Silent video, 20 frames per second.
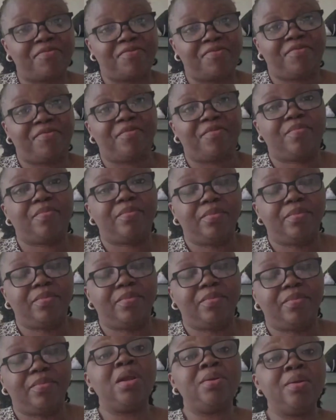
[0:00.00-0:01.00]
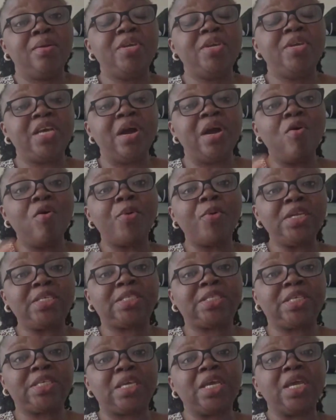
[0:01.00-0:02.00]
give.
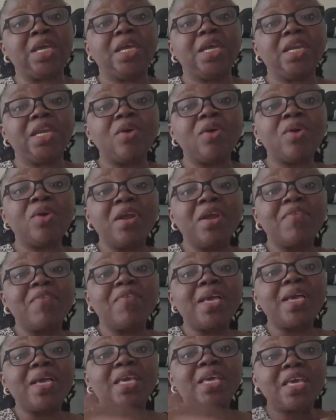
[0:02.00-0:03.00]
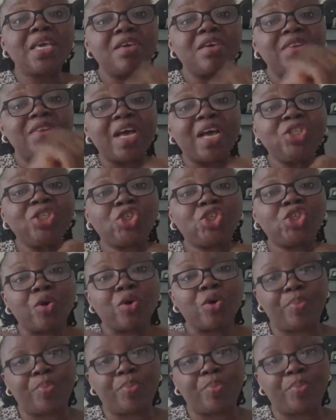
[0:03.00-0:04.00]
Their own policy. They will never give
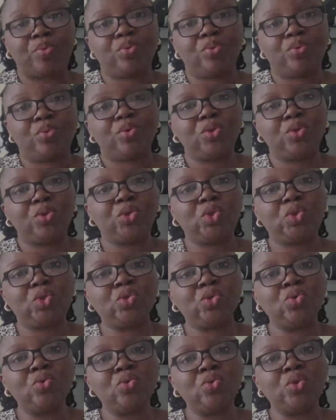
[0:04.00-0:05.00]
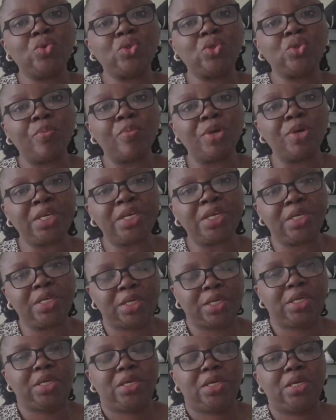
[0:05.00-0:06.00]
that job to
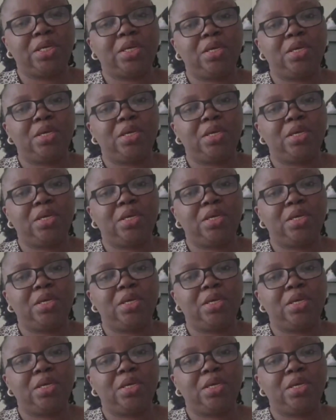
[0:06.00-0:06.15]
somebody